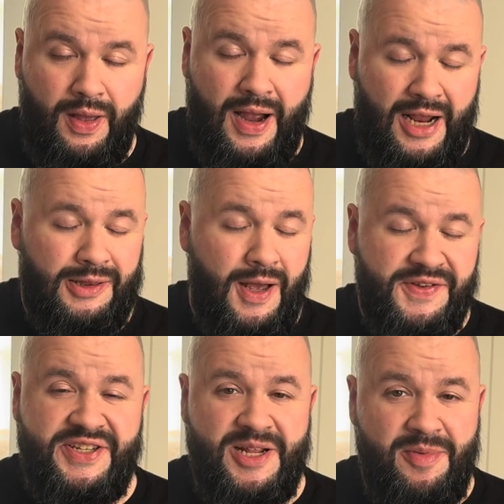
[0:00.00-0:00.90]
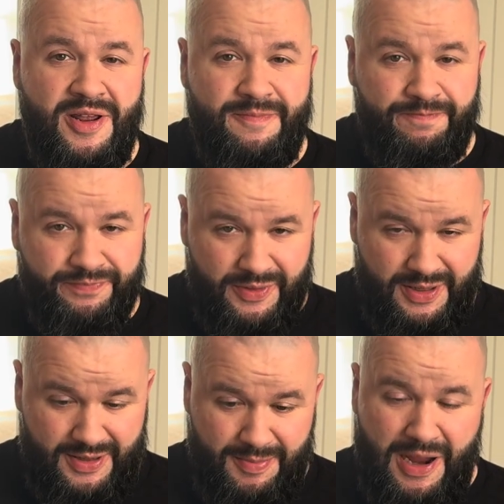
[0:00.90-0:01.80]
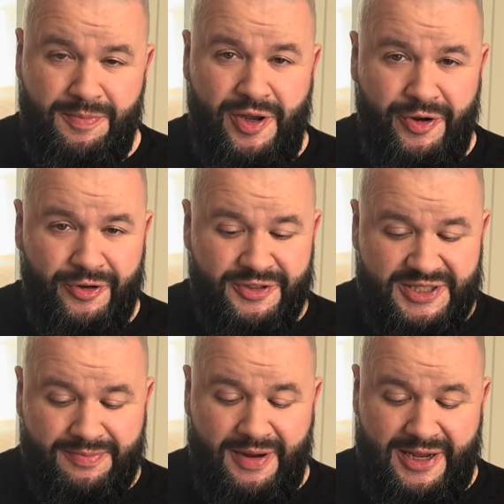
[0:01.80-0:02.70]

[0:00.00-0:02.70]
I love cinnamon in my beers,